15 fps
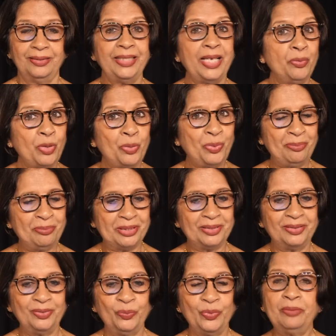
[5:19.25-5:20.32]
They were
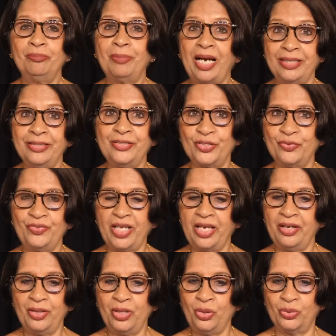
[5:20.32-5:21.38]
women with minds of
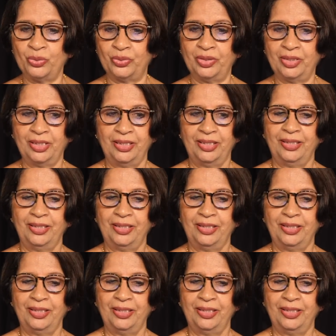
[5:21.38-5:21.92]
their own.